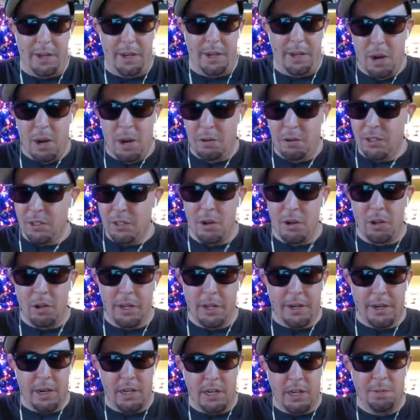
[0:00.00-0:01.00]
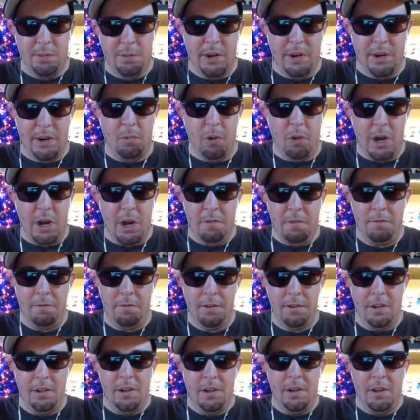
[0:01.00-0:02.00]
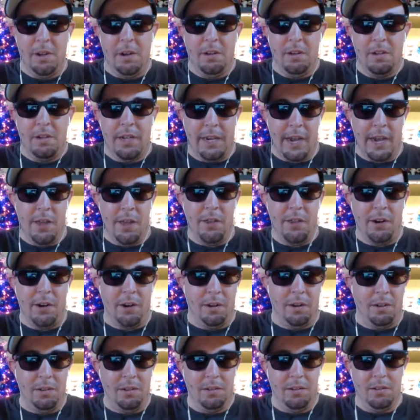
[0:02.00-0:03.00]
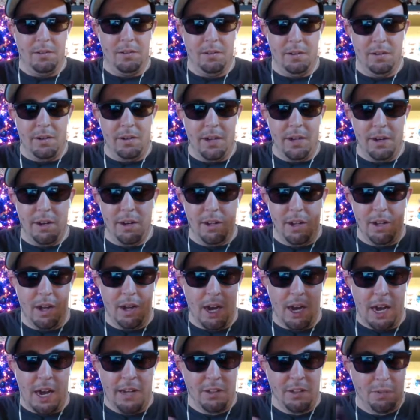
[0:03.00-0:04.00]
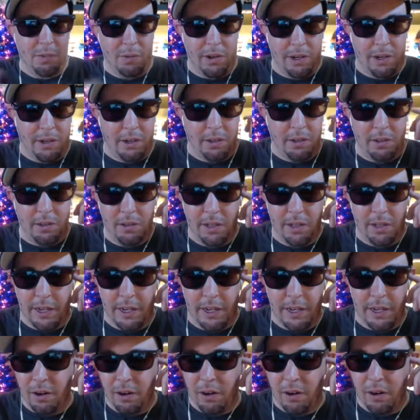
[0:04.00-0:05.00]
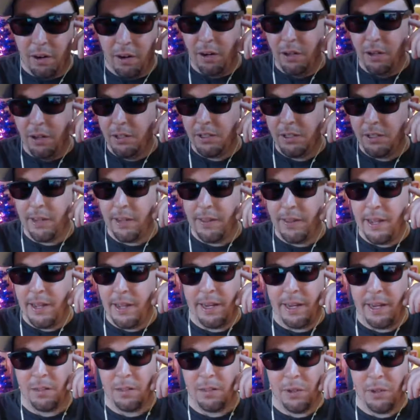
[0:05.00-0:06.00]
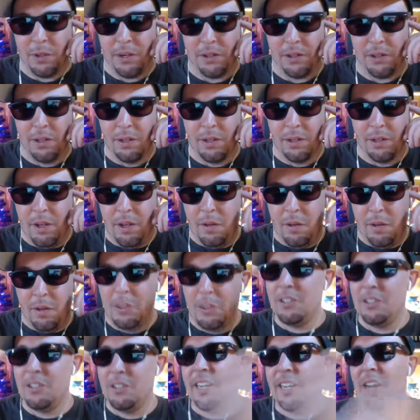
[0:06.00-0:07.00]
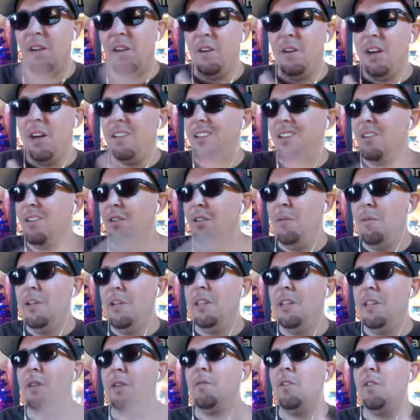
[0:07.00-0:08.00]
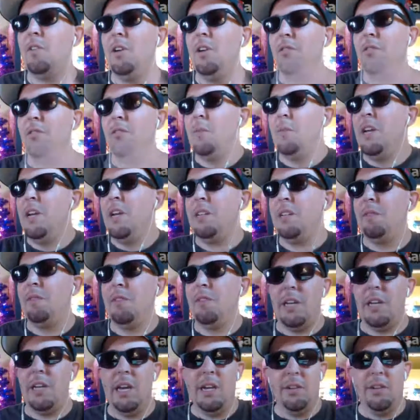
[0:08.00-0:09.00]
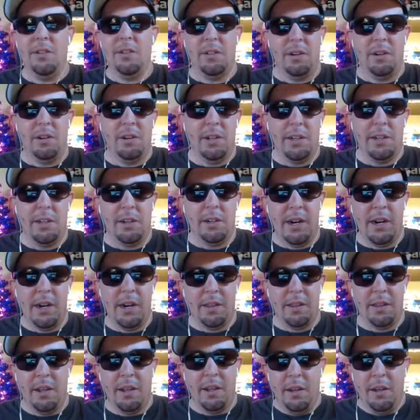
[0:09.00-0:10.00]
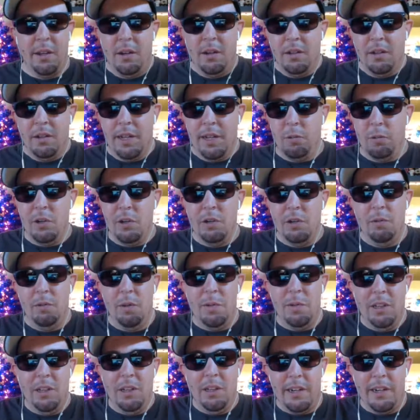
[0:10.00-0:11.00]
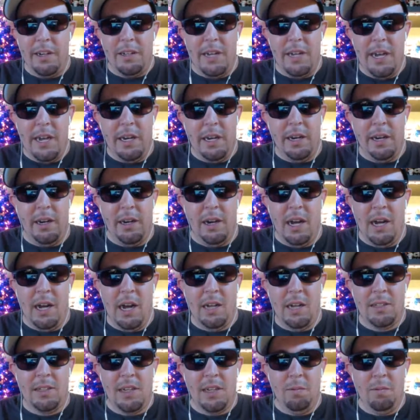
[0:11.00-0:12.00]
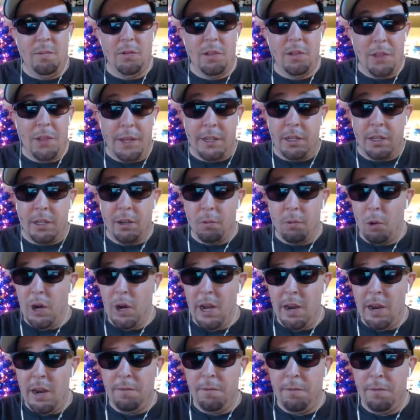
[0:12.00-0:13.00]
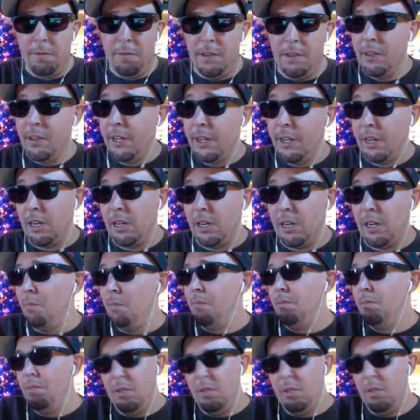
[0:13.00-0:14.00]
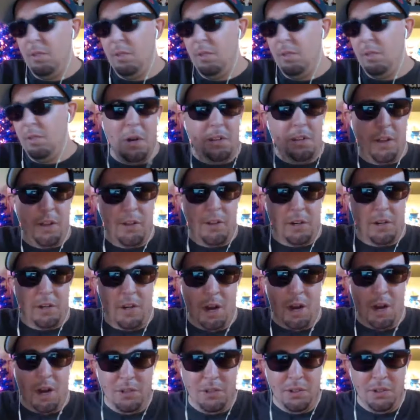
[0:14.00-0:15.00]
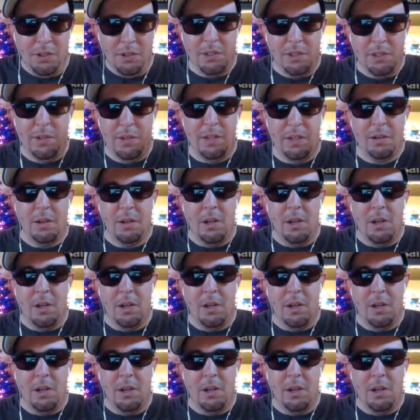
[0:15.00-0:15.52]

Like, why was there no like husband and wife together in a hot spring? Like, I don't understand that aspect because like you know what I mean? Like, if you're on a romantic vacation or like you're at a like when you want to be like naked in a hot tub with like your wife and then like a bunch of other couples or something.